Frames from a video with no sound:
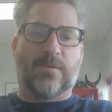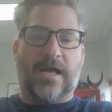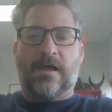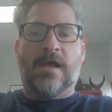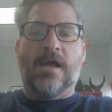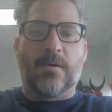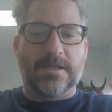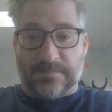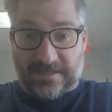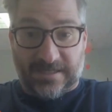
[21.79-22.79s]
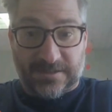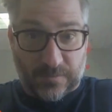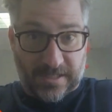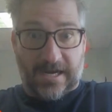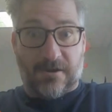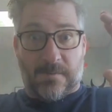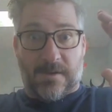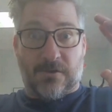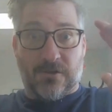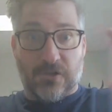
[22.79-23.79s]
Well, it's because we care
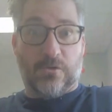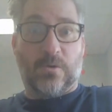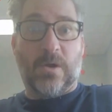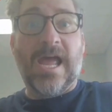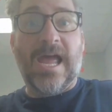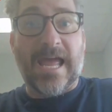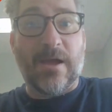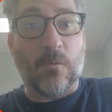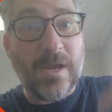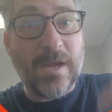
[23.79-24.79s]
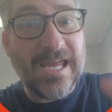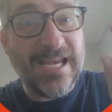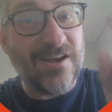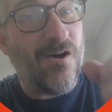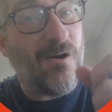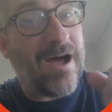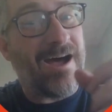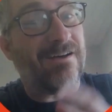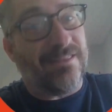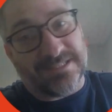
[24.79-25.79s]
about you and we know
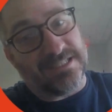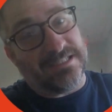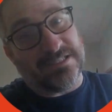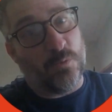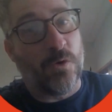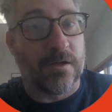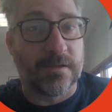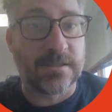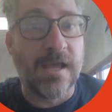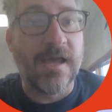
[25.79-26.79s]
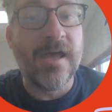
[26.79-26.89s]
how the system works.